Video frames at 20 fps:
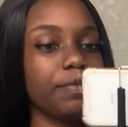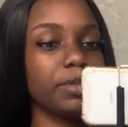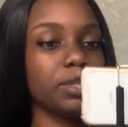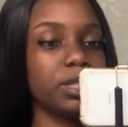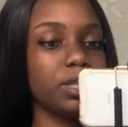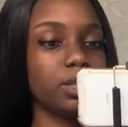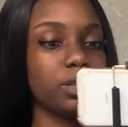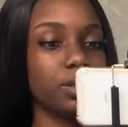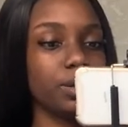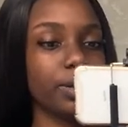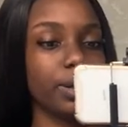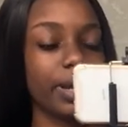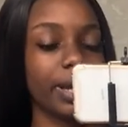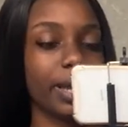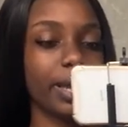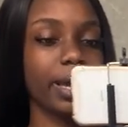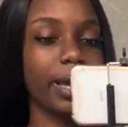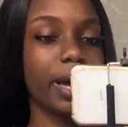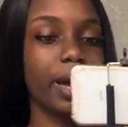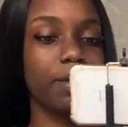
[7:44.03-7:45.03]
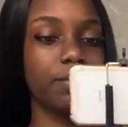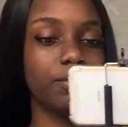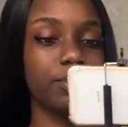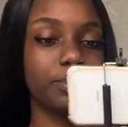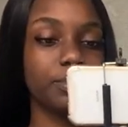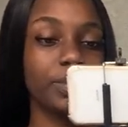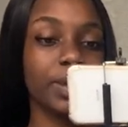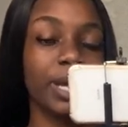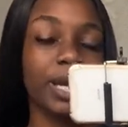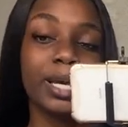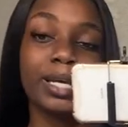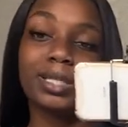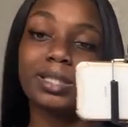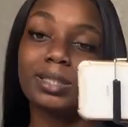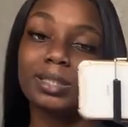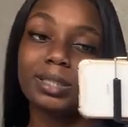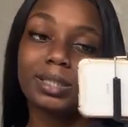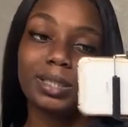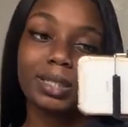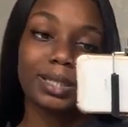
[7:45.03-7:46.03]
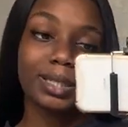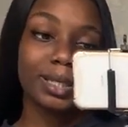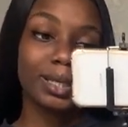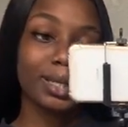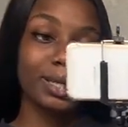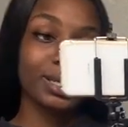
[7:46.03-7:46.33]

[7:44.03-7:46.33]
t-shirt I had got from Shein